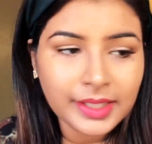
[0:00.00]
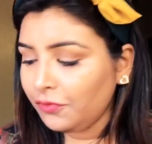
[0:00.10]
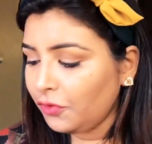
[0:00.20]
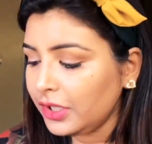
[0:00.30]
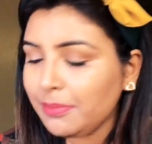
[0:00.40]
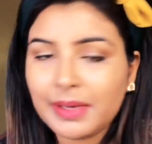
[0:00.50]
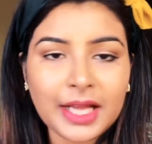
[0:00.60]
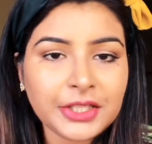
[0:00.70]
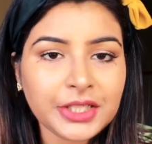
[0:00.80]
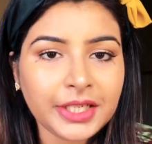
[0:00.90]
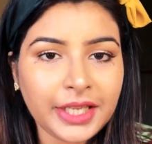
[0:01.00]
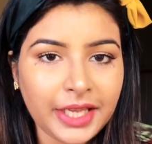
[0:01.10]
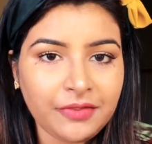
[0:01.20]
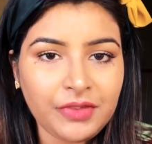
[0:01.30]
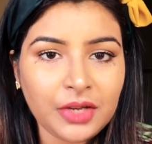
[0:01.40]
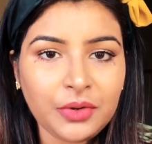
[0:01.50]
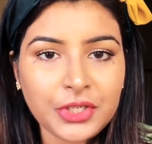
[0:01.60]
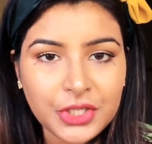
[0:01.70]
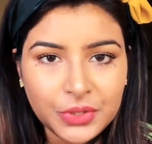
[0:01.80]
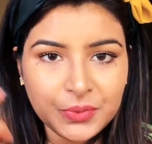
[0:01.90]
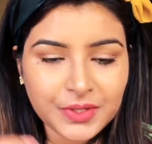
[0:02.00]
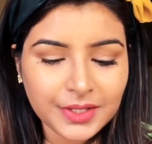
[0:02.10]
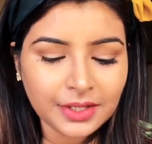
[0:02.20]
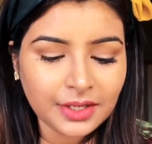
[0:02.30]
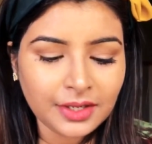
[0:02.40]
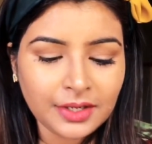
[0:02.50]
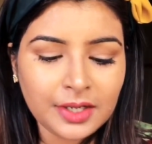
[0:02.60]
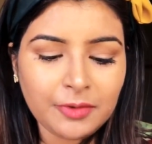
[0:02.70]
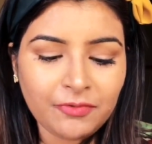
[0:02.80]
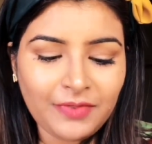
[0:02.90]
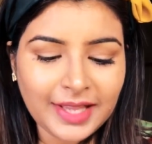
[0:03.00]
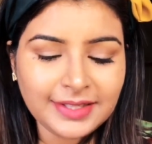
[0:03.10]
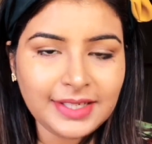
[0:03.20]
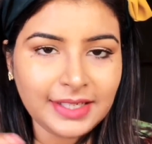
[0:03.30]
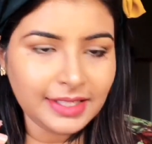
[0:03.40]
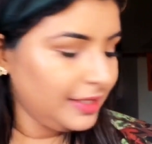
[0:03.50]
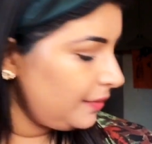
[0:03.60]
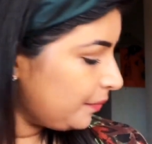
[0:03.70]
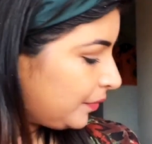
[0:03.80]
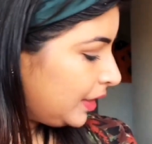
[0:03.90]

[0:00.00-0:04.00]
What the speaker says: For the blush, again we are going to use the Vaseline,